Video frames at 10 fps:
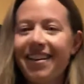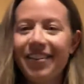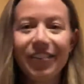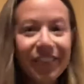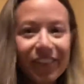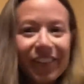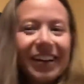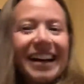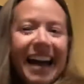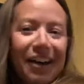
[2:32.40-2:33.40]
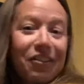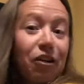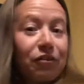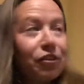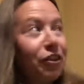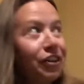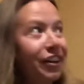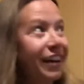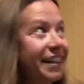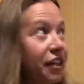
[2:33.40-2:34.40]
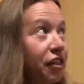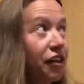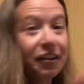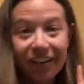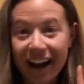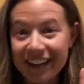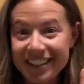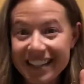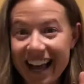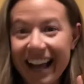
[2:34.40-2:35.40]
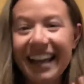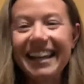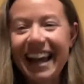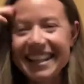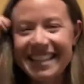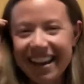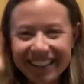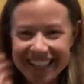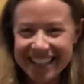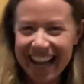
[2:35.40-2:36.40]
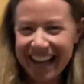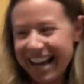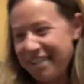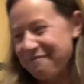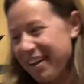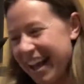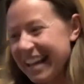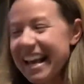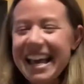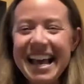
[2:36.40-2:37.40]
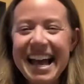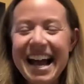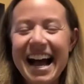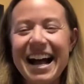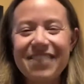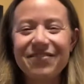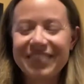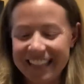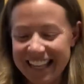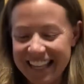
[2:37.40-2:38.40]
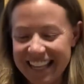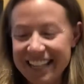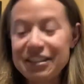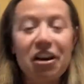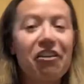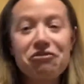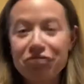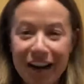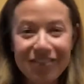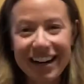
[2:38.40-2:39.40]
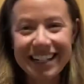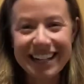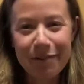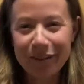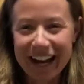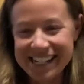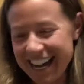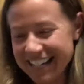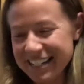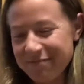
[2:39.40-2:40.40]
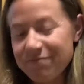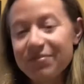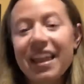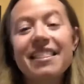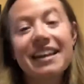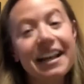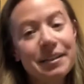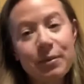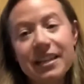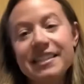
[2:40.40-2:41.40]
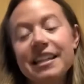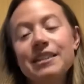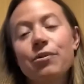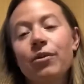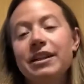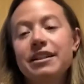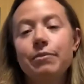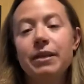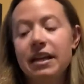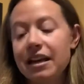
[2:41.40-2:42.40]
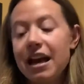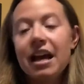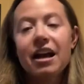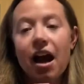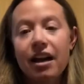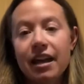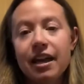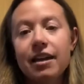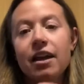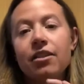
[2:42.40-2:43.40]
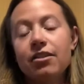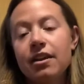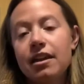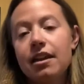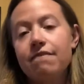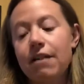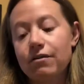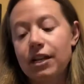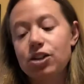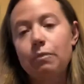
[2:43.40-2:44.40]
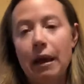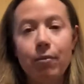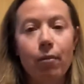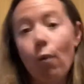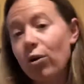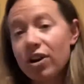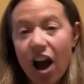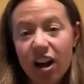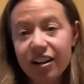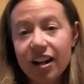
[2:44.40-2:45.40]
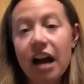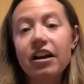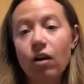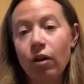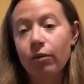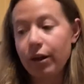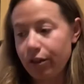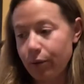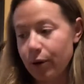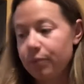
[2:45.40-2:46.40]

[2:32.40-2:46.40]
Ooh, I don't know if you're hearing the thunder outside as loudly as I am, but it's a great rainy day project. The next piece is going to be cutting the foundation paper, but we're not going to cut it all the way through.